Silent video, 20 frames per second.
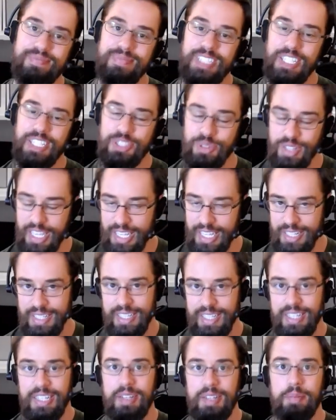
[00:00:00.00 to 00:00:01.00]
So again,
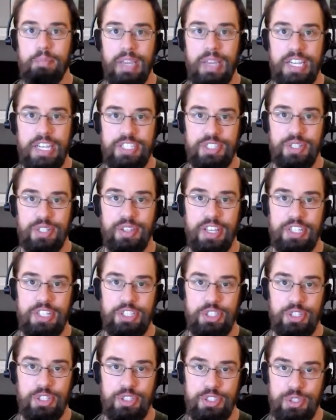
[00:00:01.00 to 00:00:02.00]
make sure that
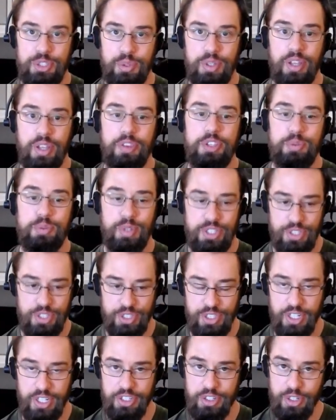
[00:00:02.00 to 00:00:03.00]
you're doing all this research
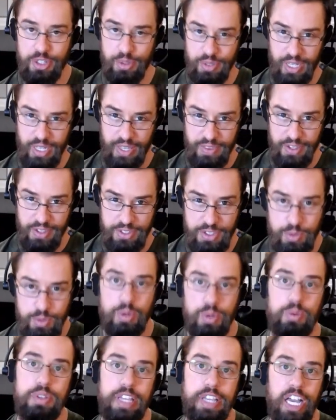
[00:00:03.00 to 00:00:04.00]
on your own, and this is
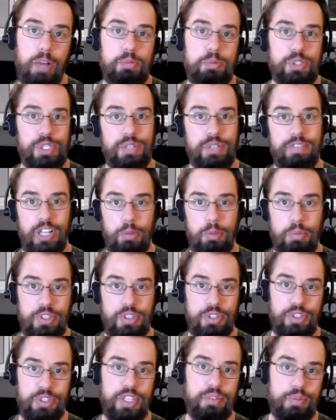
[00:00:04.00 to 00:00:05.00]
what really helps you develop a
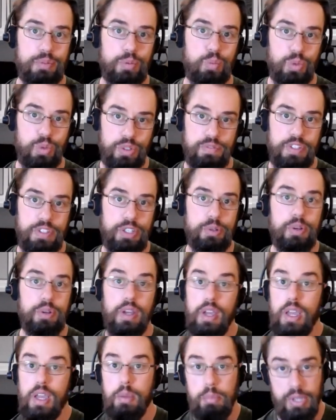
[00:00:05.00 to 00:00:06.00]
unique worldview.
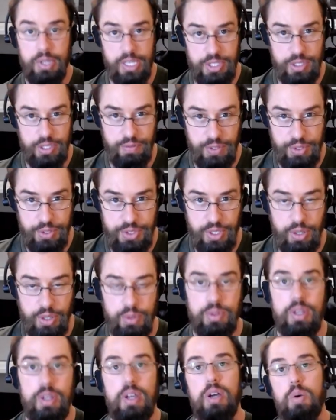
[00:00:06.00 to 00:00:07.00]
Because if you
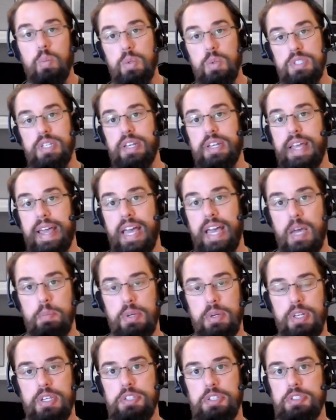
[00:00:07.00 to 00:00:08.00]
don't, what's going to
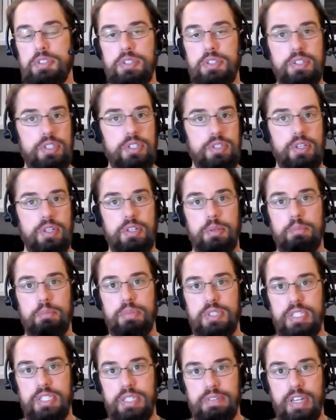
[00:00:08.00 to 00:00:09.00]
happen is you're just going to
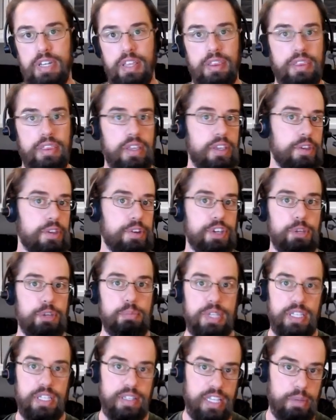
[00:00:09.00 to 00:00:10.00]
believe anything, you're going to
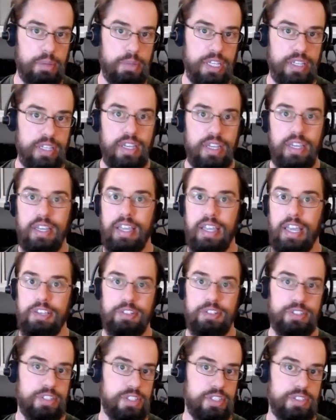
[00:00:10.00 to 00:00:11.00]
be a lemming, and
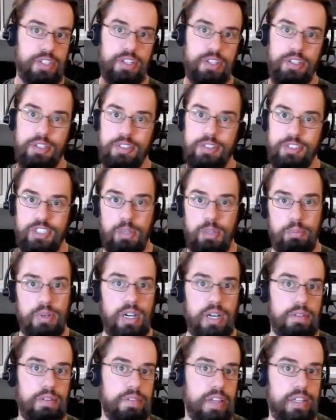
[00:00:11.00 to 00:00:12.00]
you're just going to jump
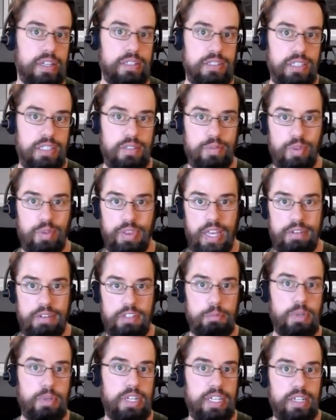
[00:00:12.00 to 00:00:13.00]
off that cliff with
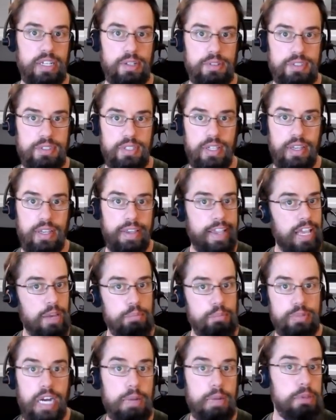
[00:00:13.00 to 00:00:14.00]
everybody else
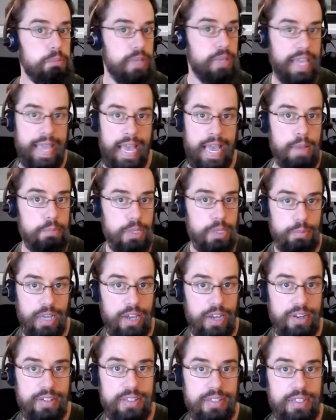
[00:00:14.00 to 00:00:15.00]
and probably be happy
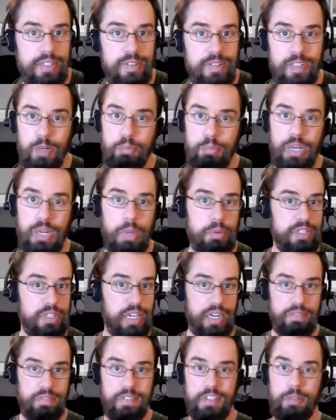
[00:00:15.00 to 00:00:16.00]
about it. You're probably not
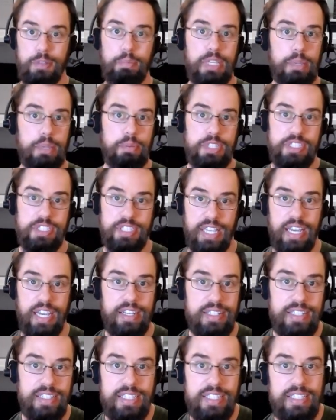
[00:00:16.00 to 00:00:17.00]
even going to be upset
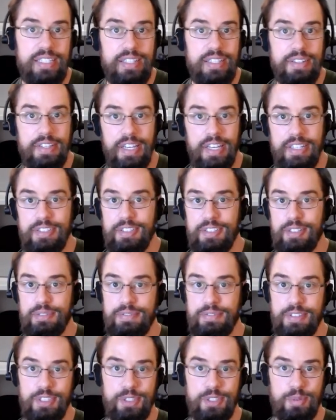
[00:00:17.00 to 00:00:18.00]
that you're
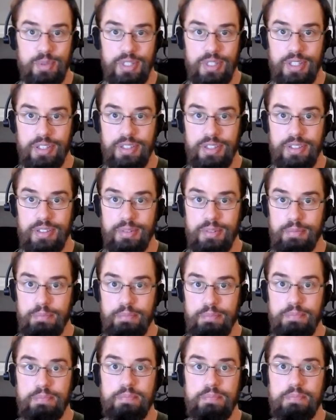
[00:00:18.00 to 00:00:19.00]
filled with
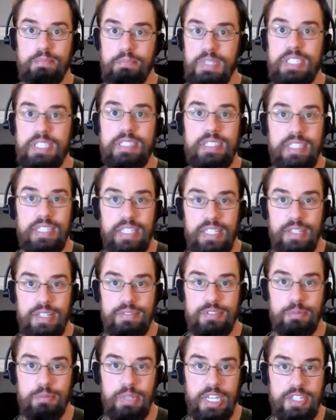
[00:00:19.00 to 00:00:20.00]
misleading
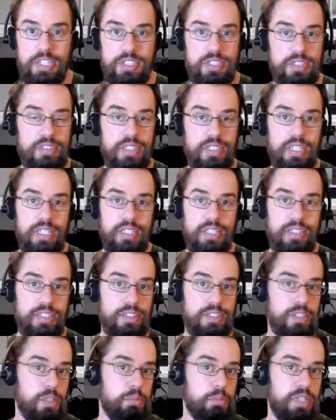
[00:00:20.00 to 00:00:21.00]
information.
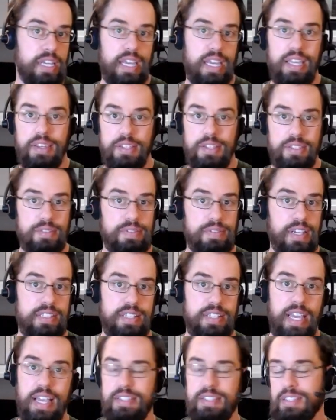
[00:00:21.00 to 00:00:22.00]
You're going to be, hey, this is
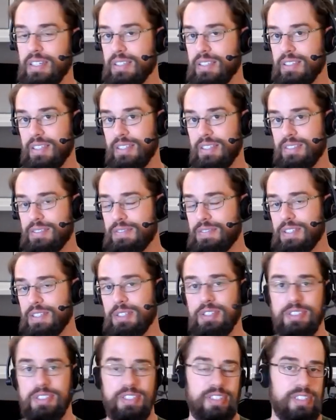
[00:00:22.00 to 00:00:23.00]
fantastic, this
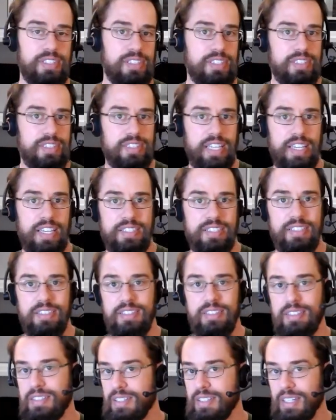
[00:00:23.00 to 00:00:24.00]
feels good, it tastes
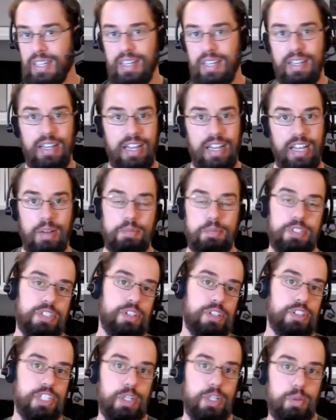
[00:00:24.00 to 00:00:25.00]
good, I'm just
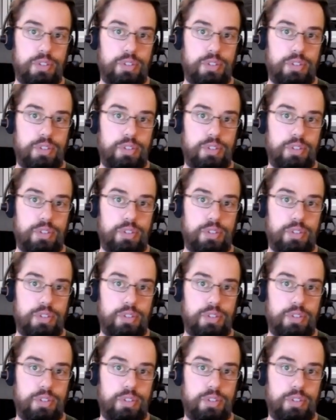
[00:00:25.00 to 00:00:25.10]
going to go with the